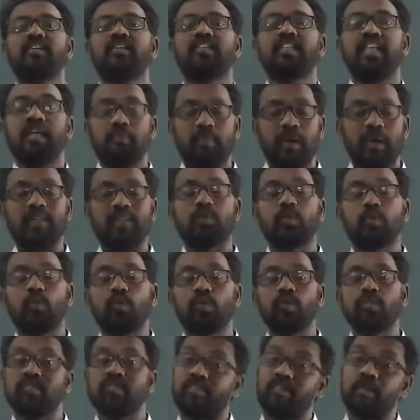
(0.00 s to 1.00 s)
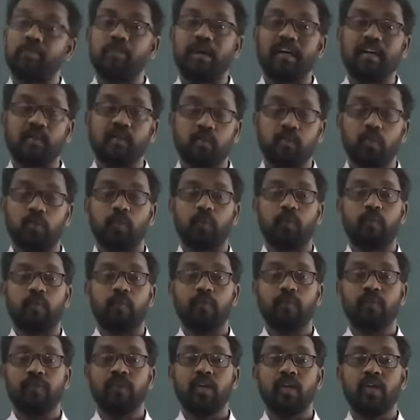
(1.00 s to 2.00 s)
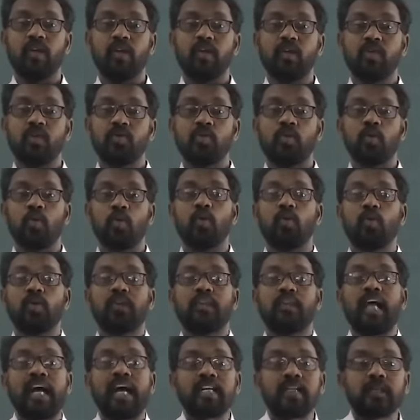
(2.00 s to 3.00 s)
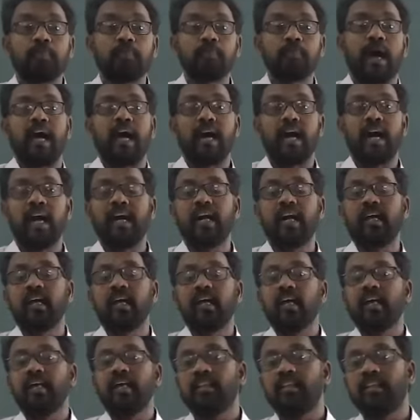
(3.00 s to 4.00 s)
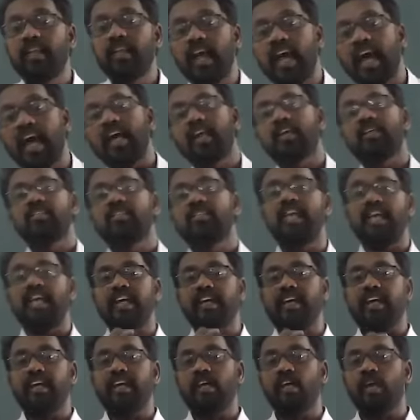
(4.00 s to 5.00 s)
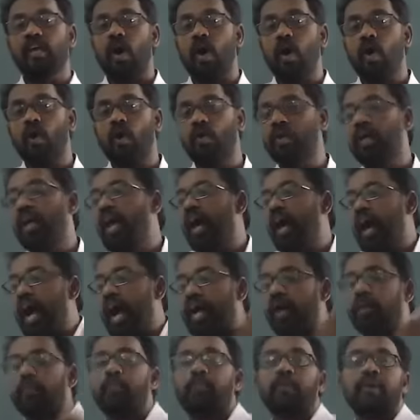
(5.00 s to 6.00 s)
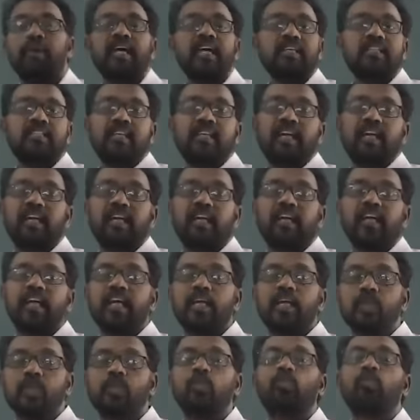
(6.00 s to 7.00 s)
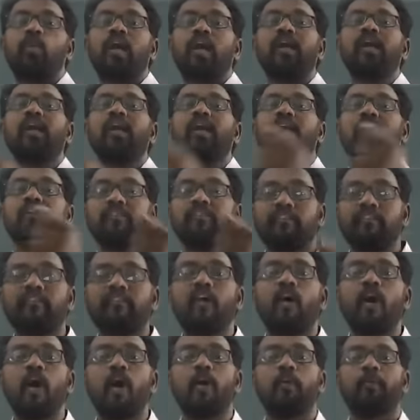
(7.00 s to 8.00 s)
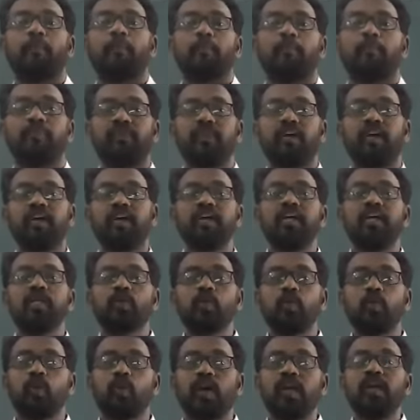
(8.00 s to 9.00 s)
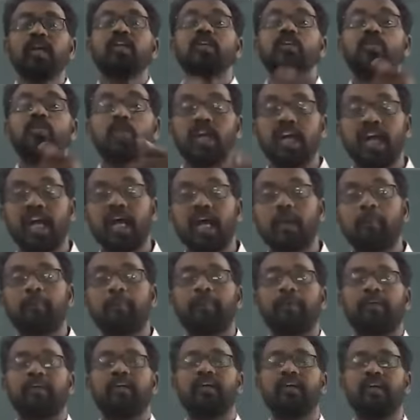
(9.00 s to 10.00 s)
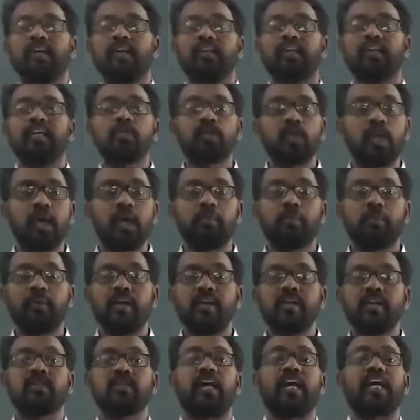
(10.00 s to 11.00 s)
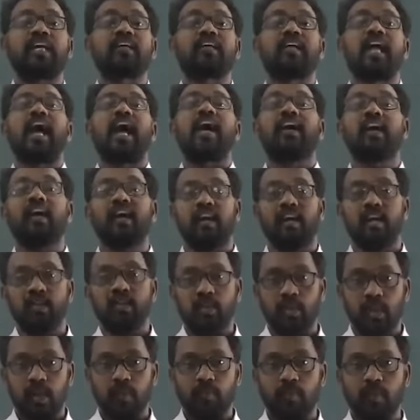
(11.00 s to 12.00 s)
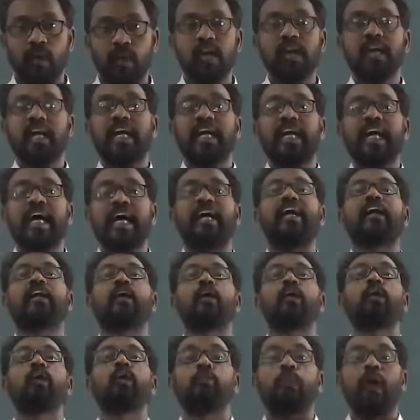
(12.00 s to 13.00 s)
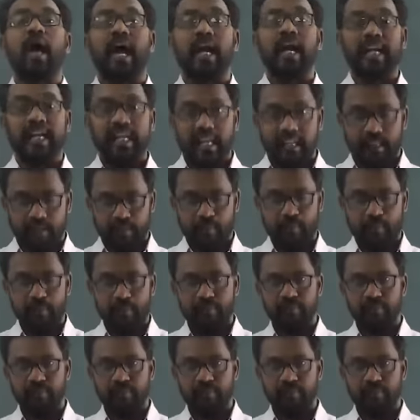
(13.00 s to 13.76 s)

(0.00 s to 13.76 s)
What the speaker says: d/2, 7/2. So that mud they are taking out and placing into one form, into one shape. The shape is rectangular shape, indirectly cuboid.